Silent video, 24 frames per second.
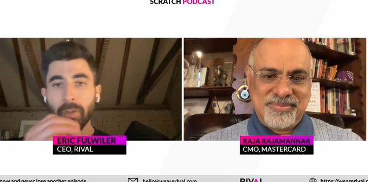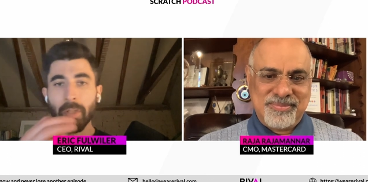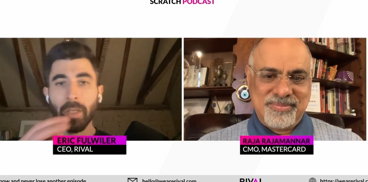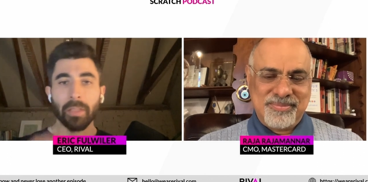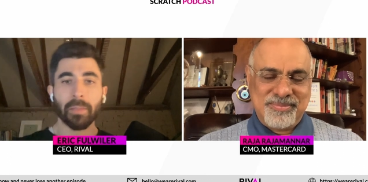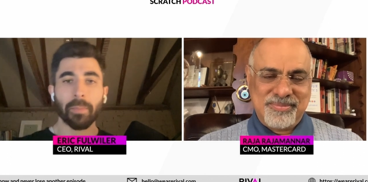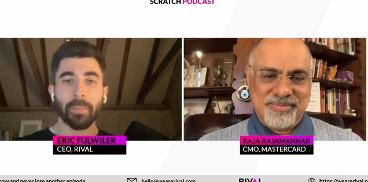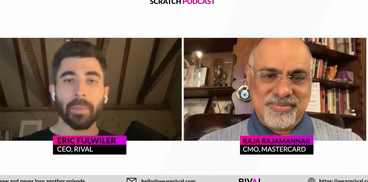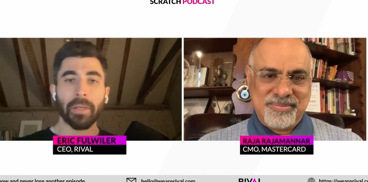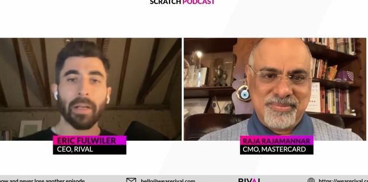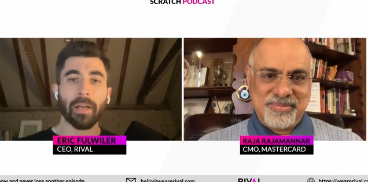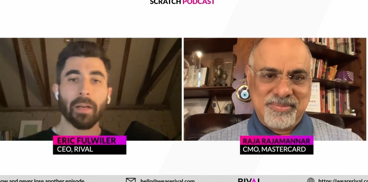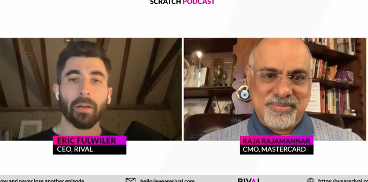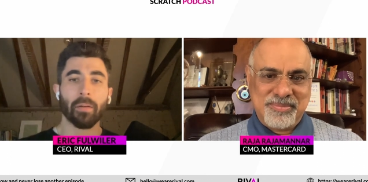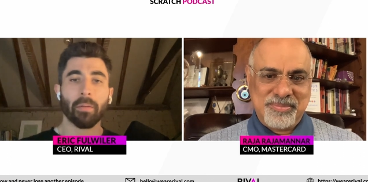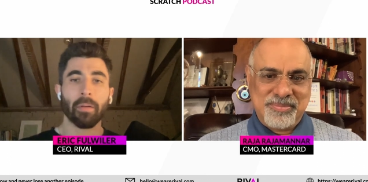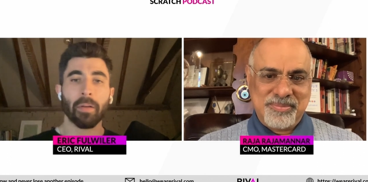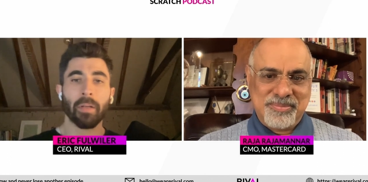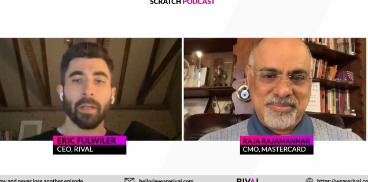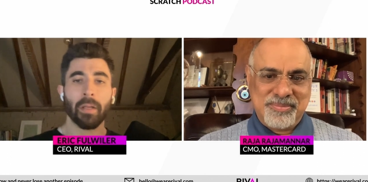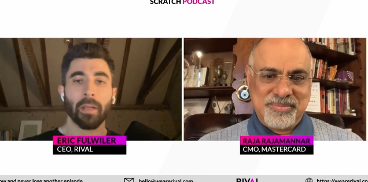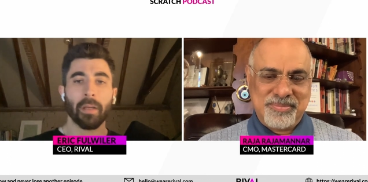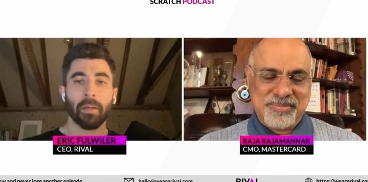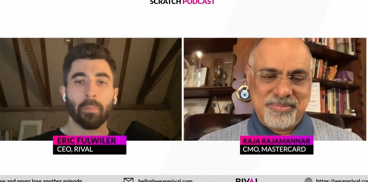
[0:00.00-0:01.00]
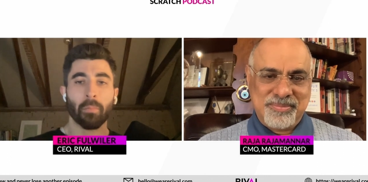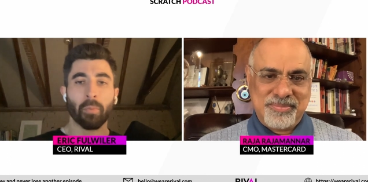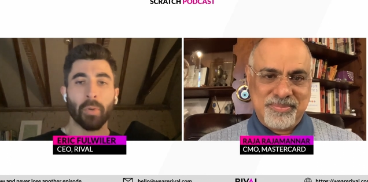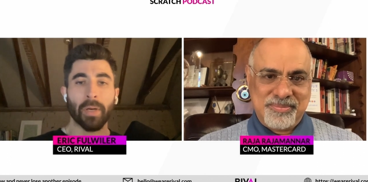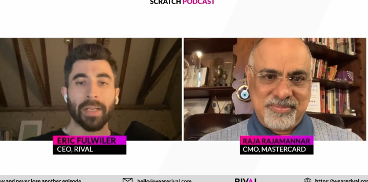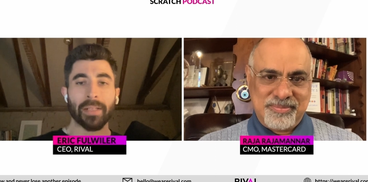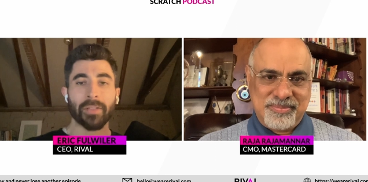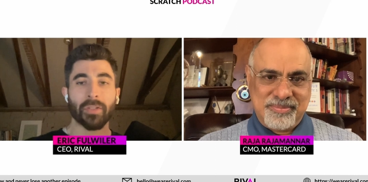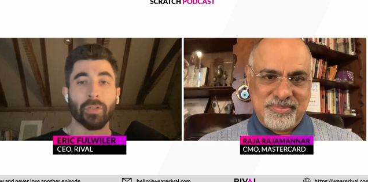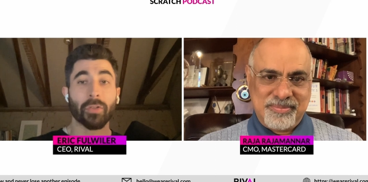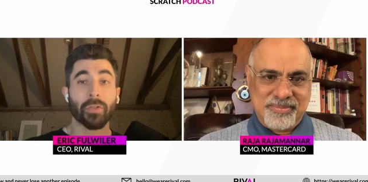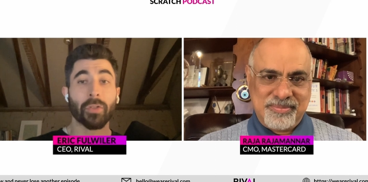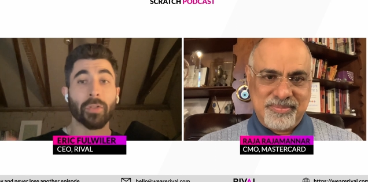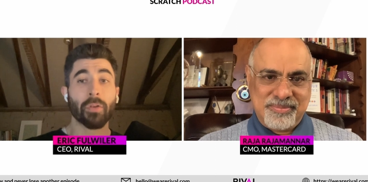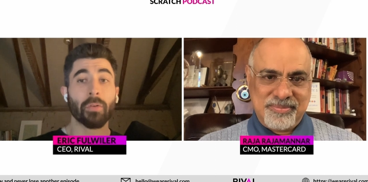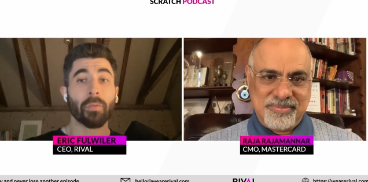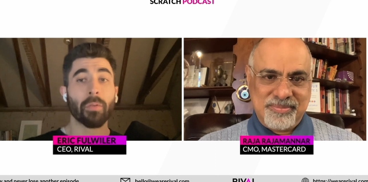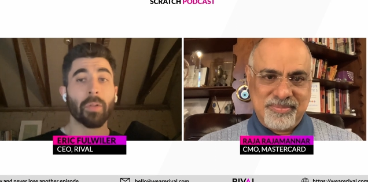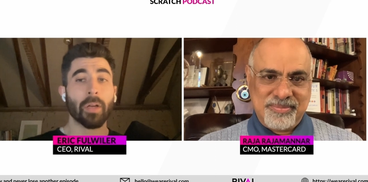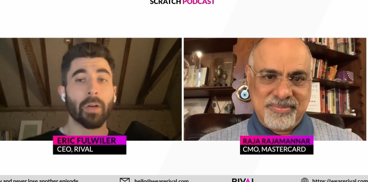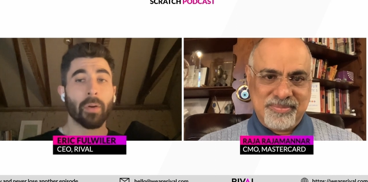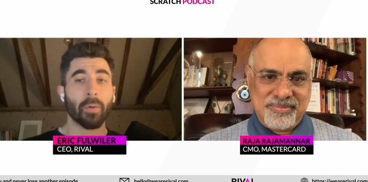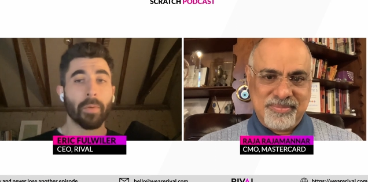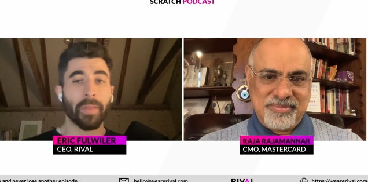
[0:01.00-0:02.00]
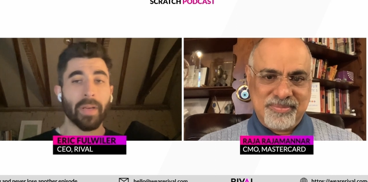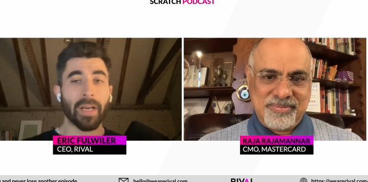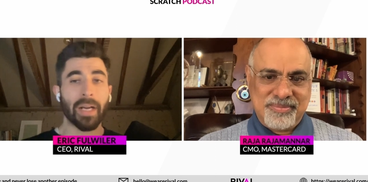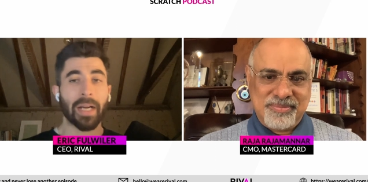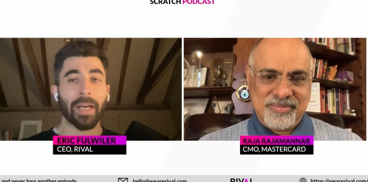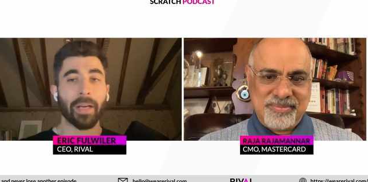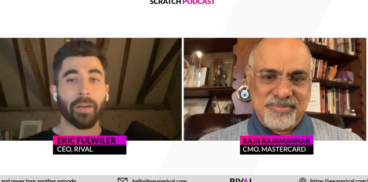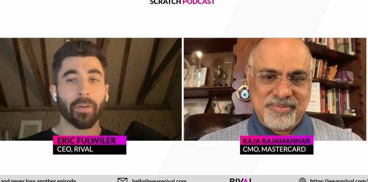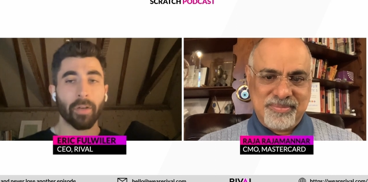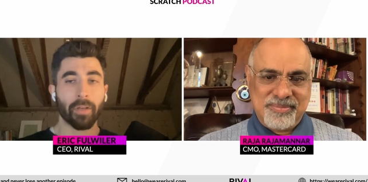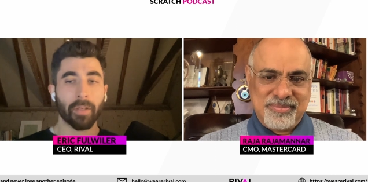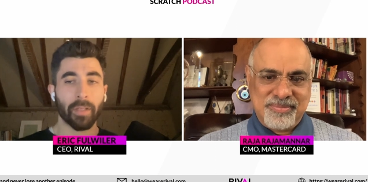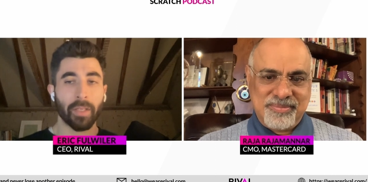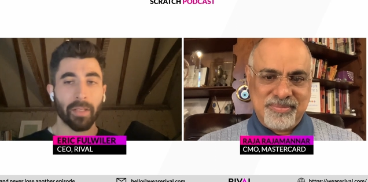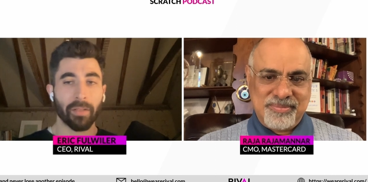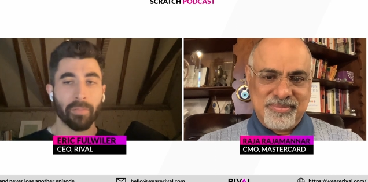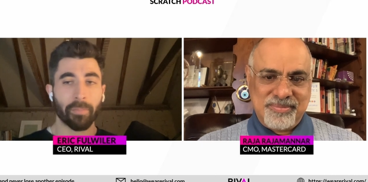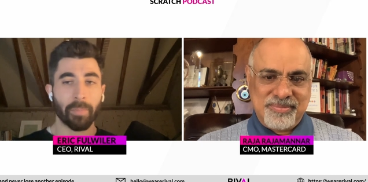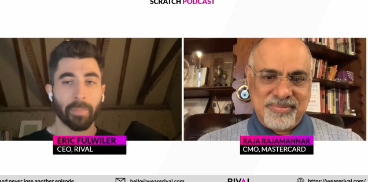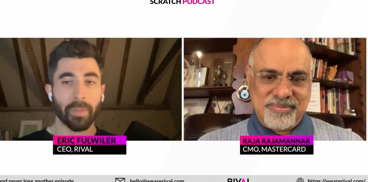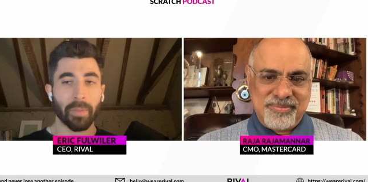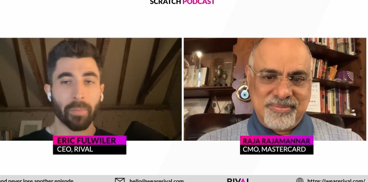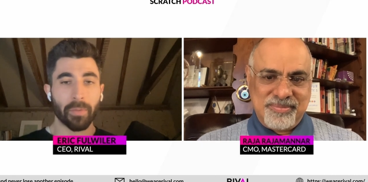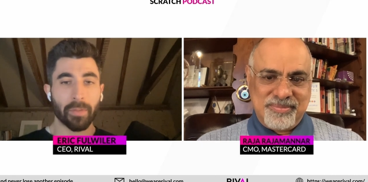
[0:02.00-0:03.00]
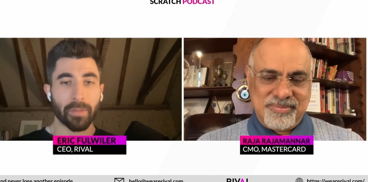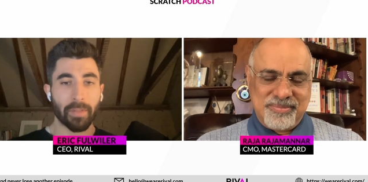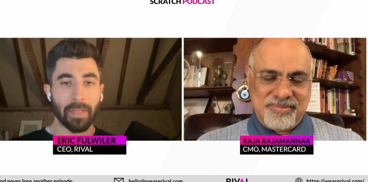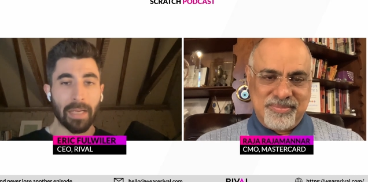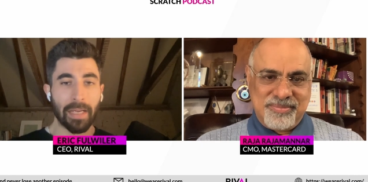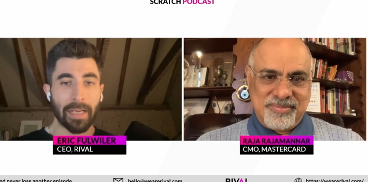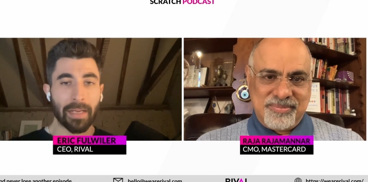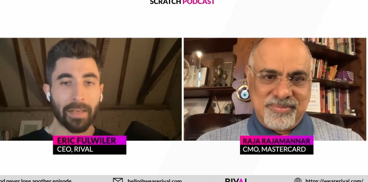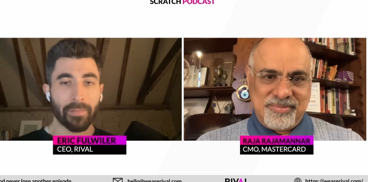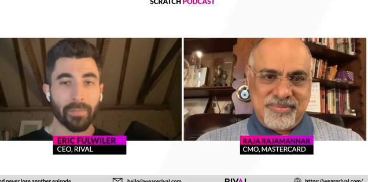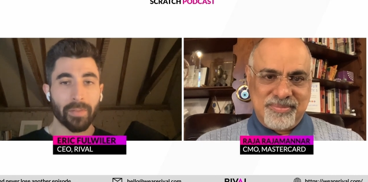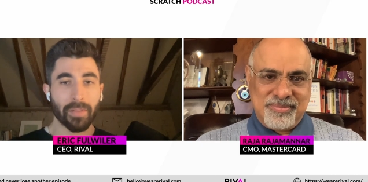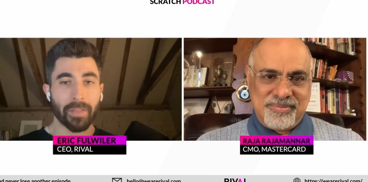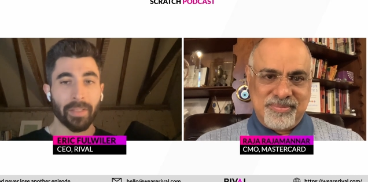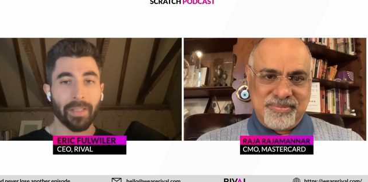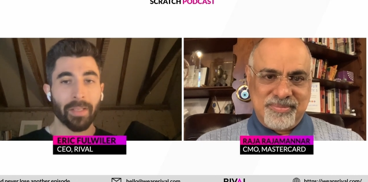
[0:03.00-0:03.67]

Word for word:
Speaker 1: you talked about how brands are so low in the hierarchy of people's lives,